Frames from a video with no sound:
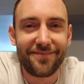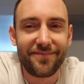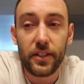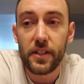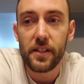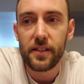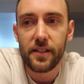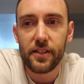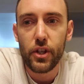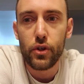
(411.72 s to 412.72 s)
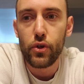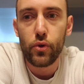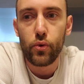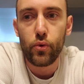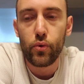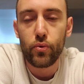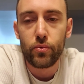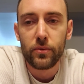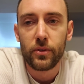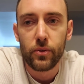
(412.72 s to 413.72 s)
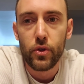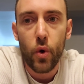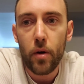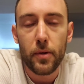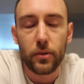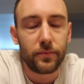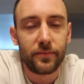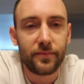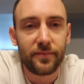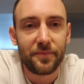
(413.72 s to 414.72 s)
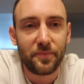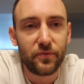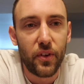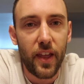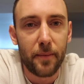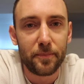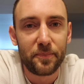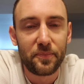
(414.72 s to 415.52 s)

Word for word: This is the new normal for them.